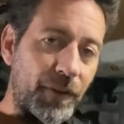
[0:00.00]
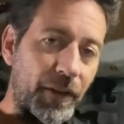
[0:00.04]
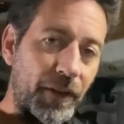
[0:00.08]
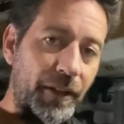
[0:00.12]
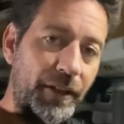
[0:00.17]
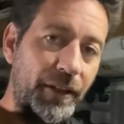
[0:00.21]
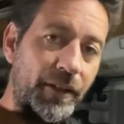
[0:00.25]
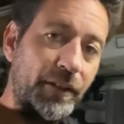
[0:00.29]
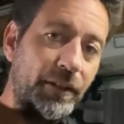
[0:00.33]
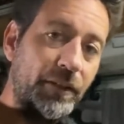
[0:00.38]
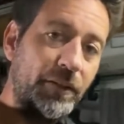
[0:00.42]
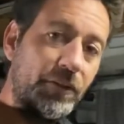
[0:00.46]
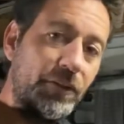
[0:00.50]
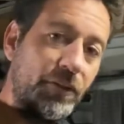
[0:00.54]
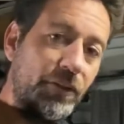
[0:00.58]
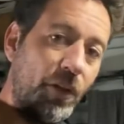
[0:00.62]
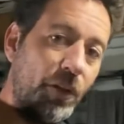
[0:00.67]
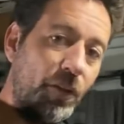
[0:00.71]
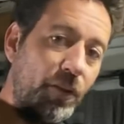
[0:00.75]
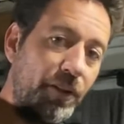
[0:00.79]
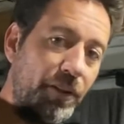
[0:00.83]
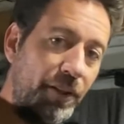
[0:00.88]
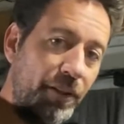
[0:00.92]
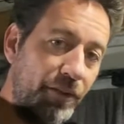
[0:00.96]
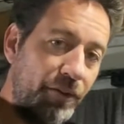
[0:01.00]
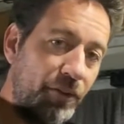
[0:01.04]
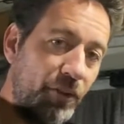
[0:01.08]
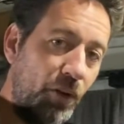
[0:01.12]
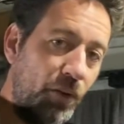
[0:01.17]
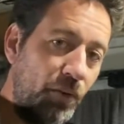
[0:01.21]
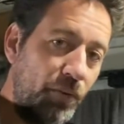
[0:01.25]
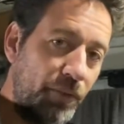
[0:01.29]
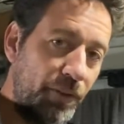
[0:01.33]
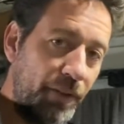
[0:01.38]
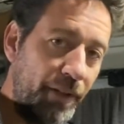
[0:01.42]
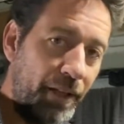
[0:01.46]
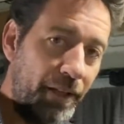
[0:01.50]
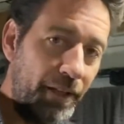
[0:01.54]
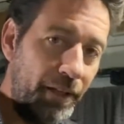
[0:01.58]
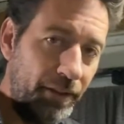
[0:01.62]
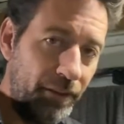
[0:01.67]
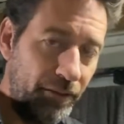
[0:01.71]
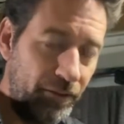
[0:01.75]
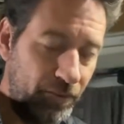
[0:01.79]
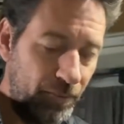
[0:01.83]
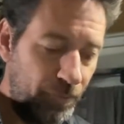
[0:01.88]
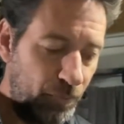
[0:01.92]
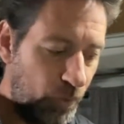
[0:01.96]
I soak this overnight
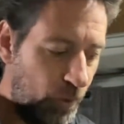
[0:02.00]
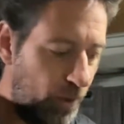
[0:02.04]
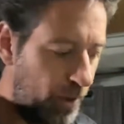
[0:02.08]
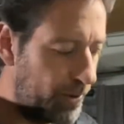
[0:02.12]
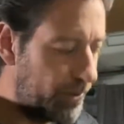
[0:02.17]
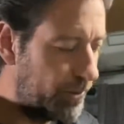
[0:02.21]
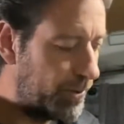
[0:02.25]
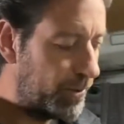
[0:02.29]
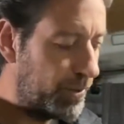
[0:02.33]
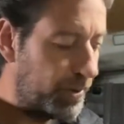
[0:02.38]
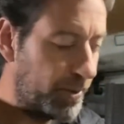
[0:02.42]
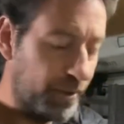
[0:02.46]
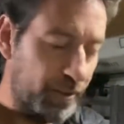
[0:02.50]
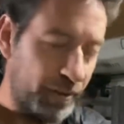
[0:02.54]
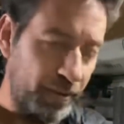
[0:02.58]
in some water,